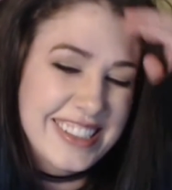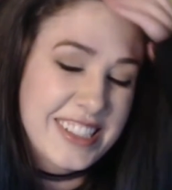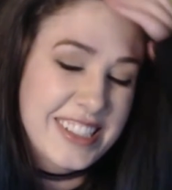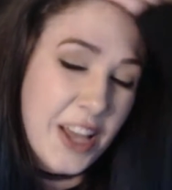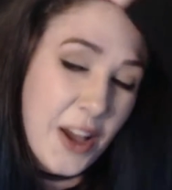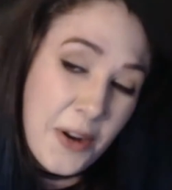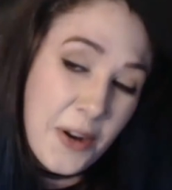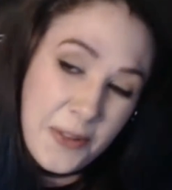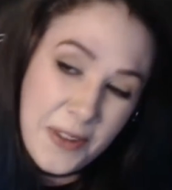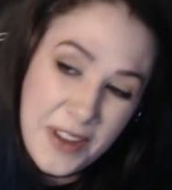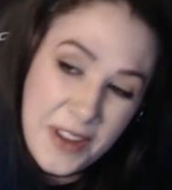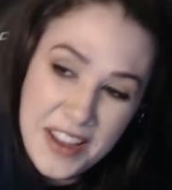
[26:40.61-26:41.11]

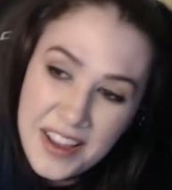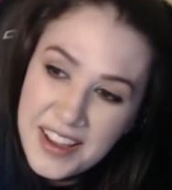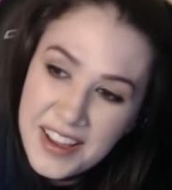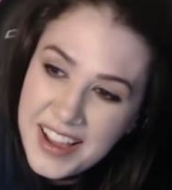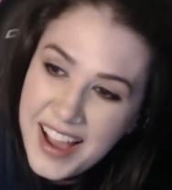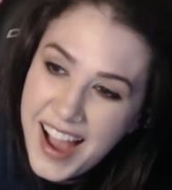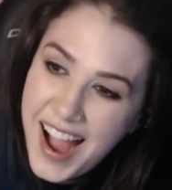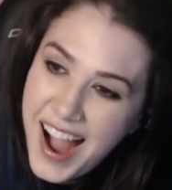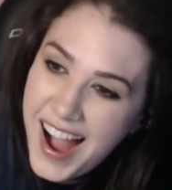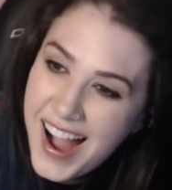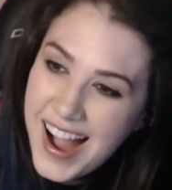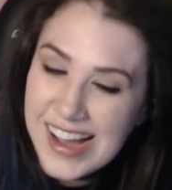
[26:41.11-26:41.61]
So,
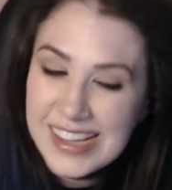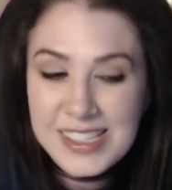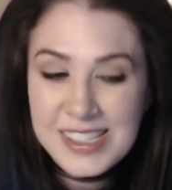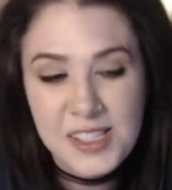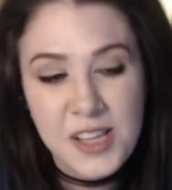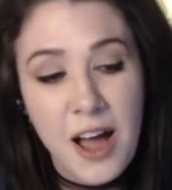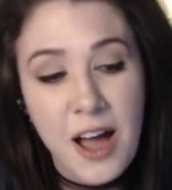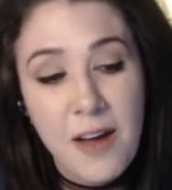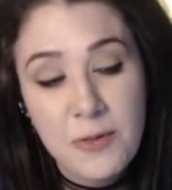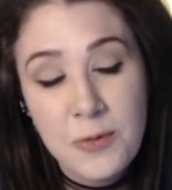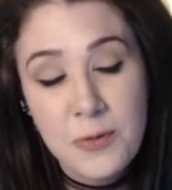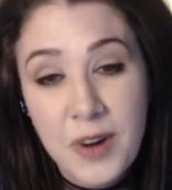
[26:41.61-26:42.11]

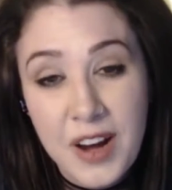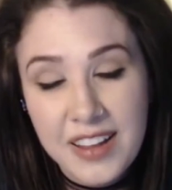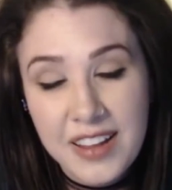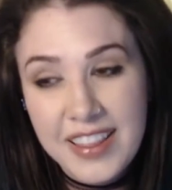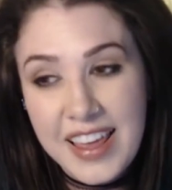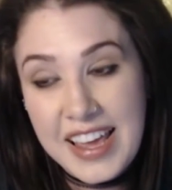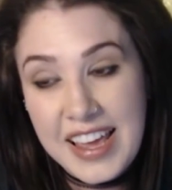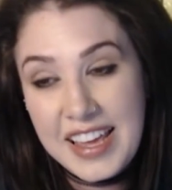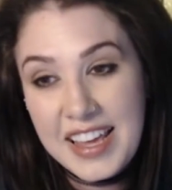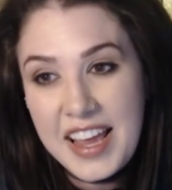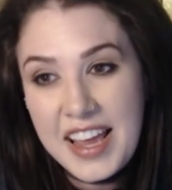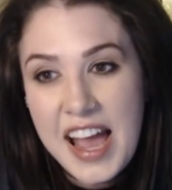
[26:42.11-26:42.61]
software,
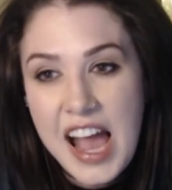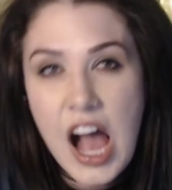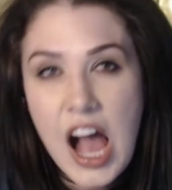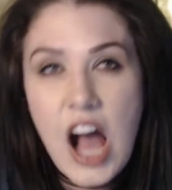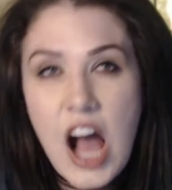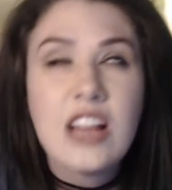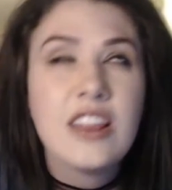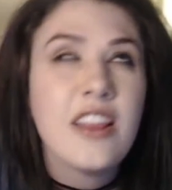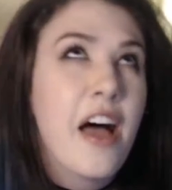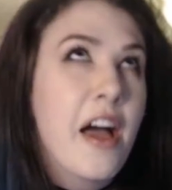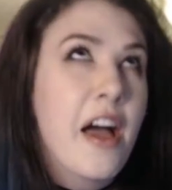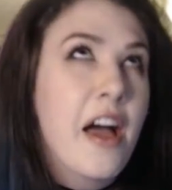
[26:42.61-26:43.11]
like a
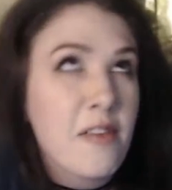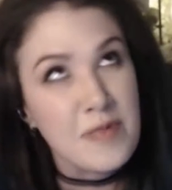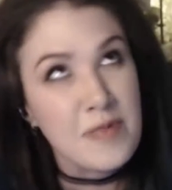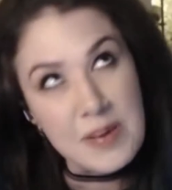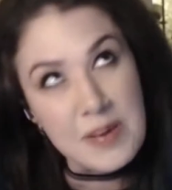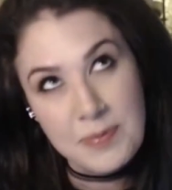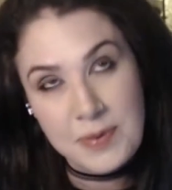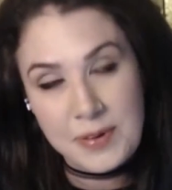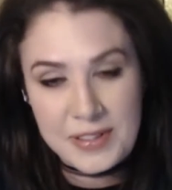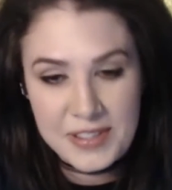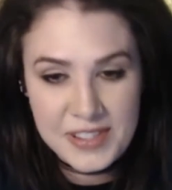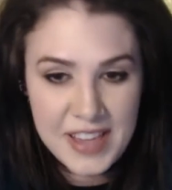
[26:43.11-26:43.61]
lot of
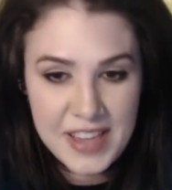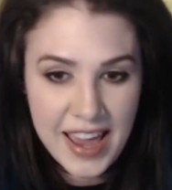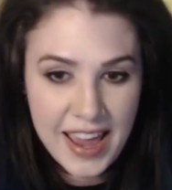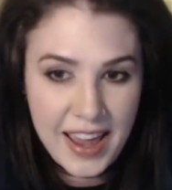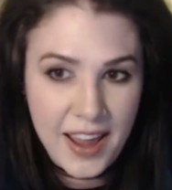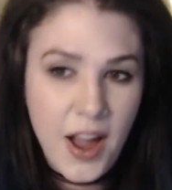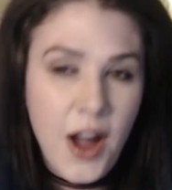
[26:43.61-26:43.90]
people say,